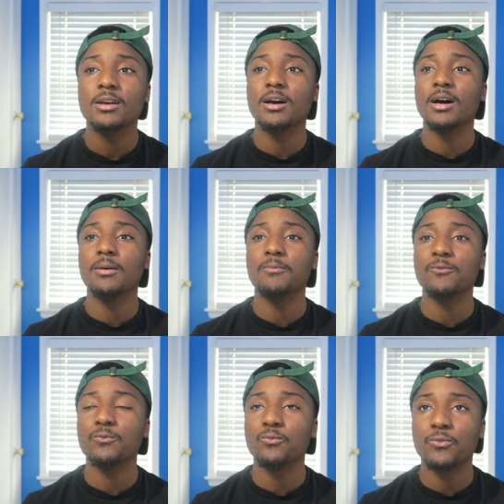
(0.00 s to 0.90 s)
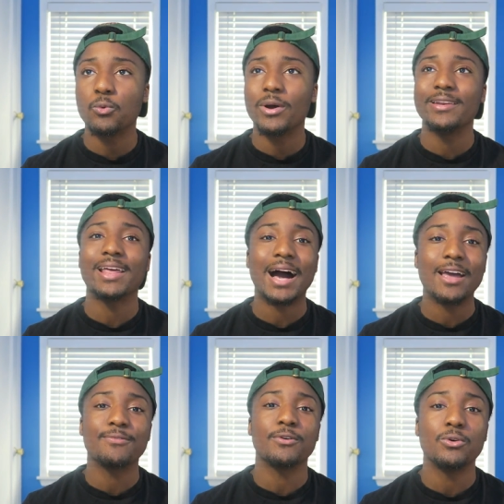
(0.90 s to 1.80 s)
um, for when the
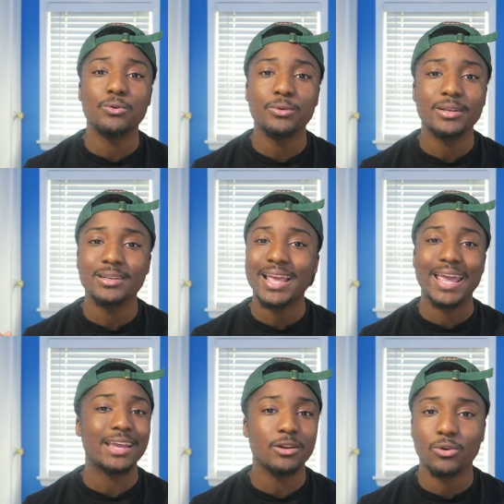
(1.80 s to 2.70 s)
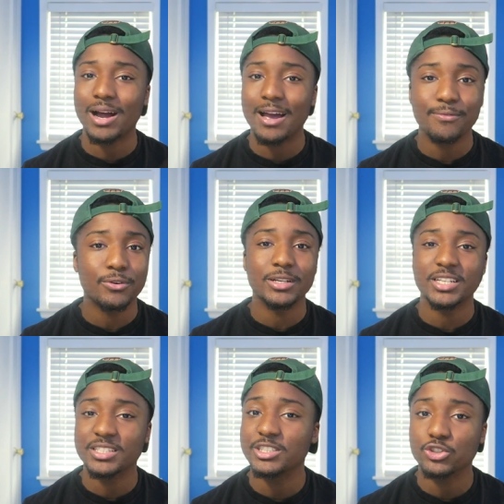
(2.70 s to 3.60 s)
iPhone 8 or iPhone
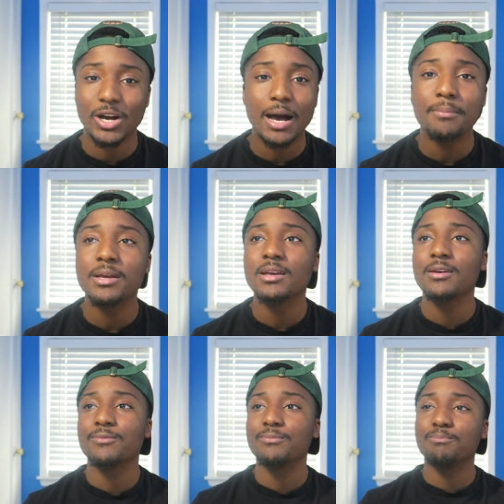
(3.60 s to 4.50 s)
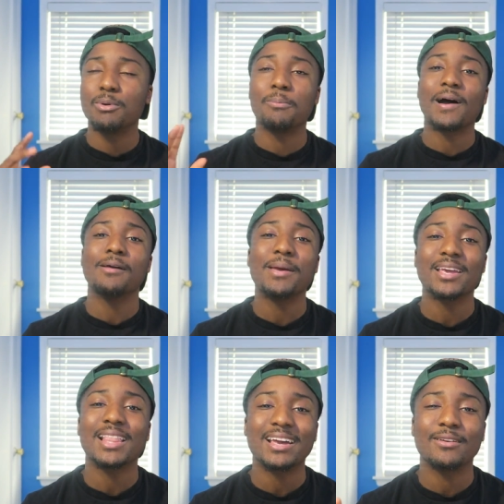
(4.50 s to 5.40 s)
edition drop, but probably
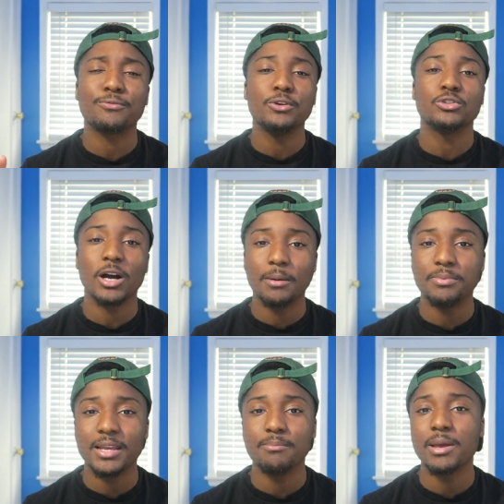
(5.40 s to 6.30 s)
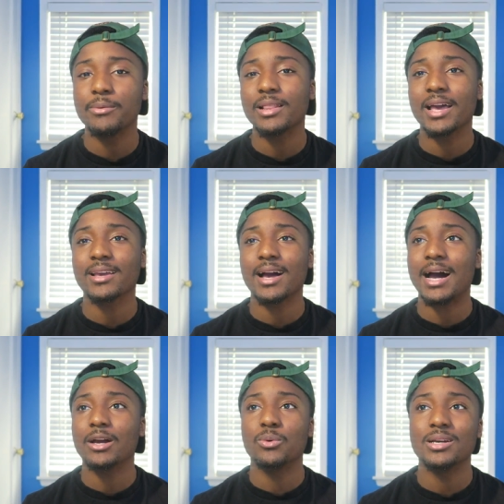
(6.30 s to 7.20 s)
make it like a future update, maybe like
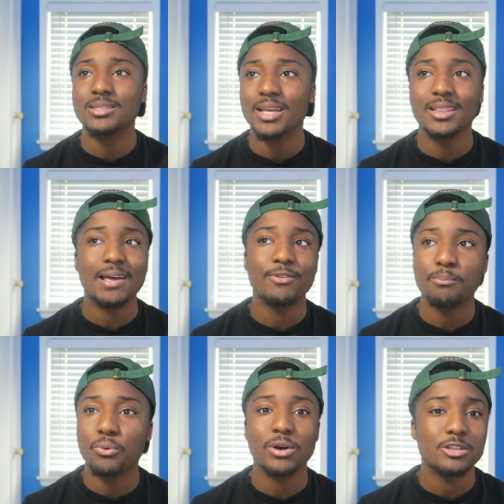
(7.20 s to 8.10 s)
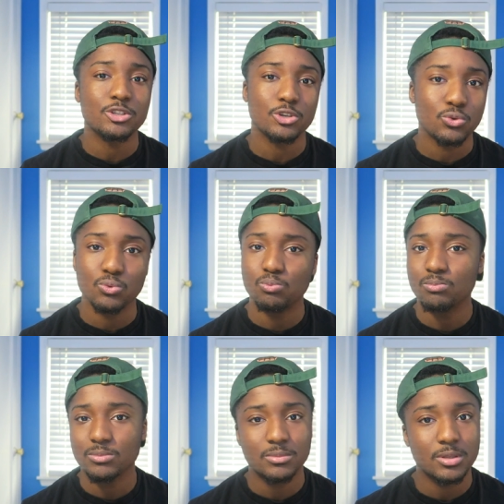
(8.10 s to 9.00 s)
iOS 11.2,
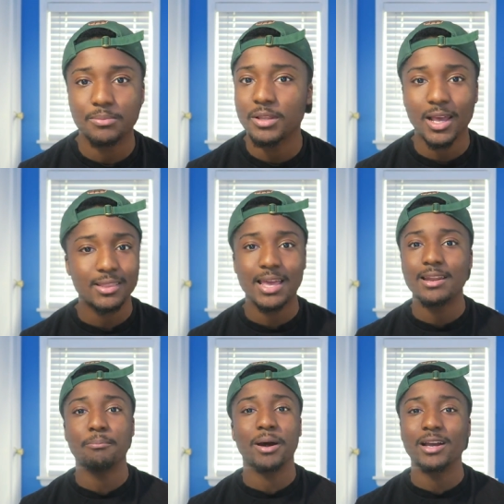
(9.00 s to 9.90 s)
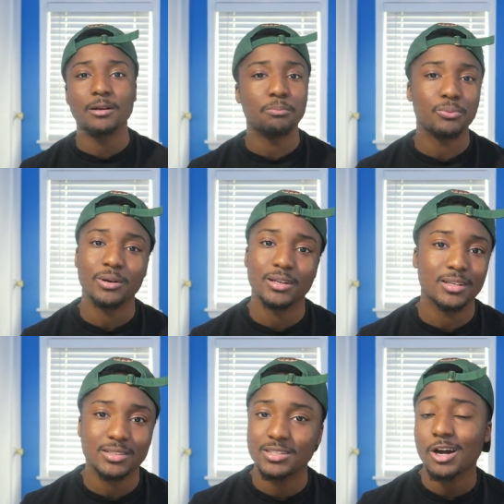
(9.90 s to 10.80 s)
something like that. They're probably going to bring
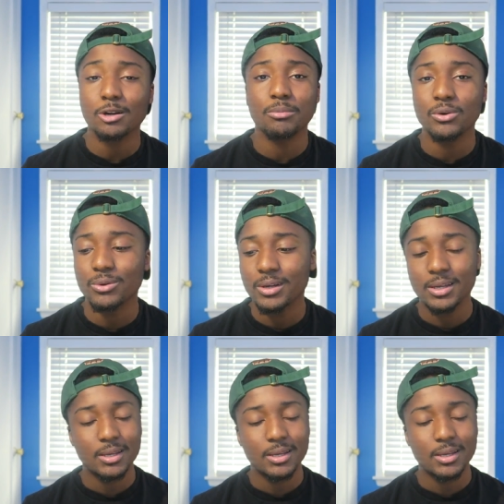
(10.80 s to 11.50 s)
us dark mode.